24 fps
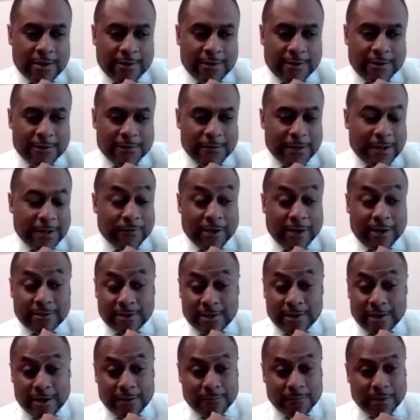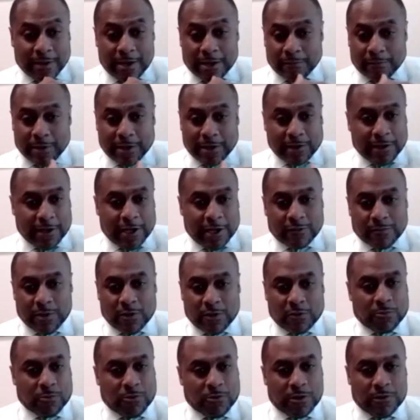at that time, a lot of my
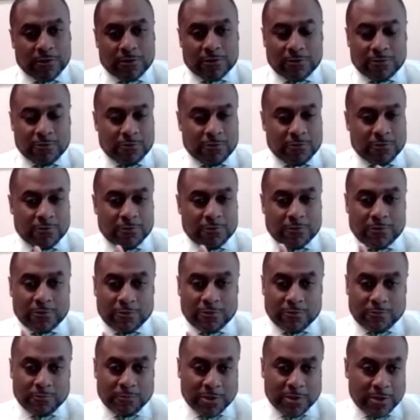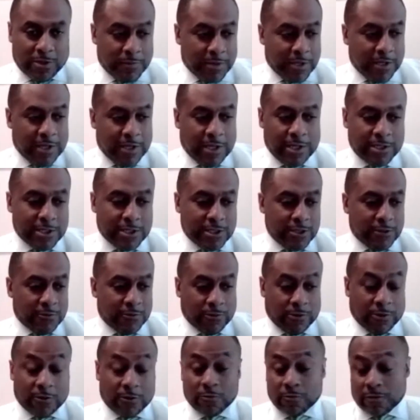classmates were into becoming an agent, or
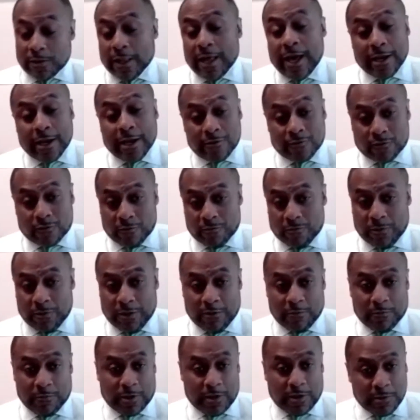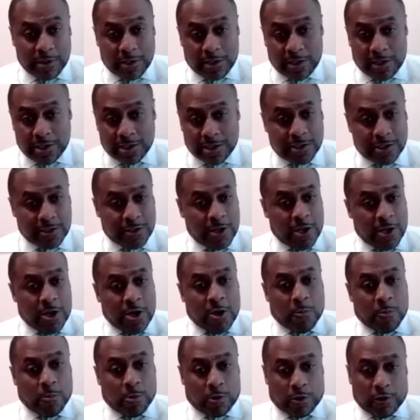at least there was a high interest in becoming an agent,
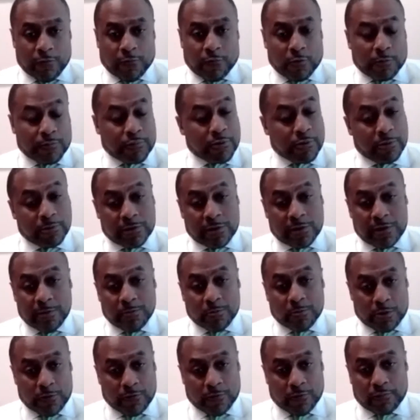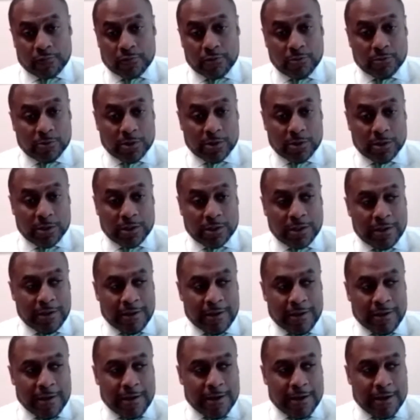working for a pro team, working for a pro league.
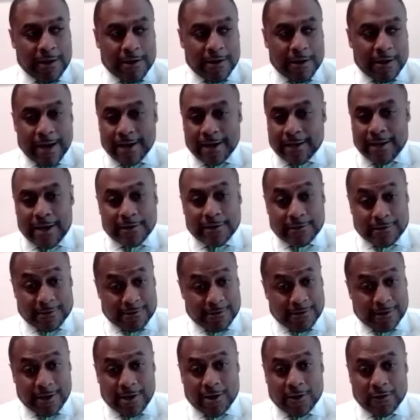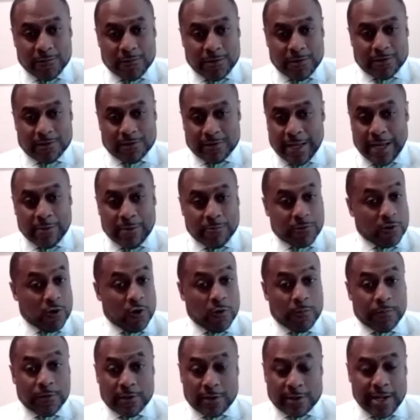I kind of stuck out because I was
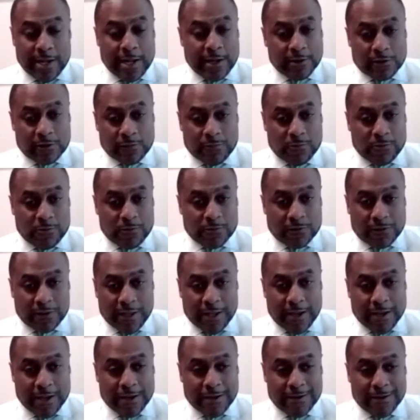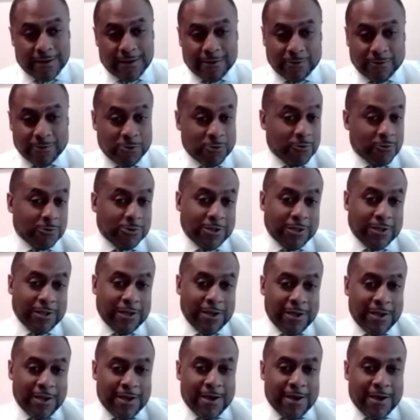open to college sports, and literally,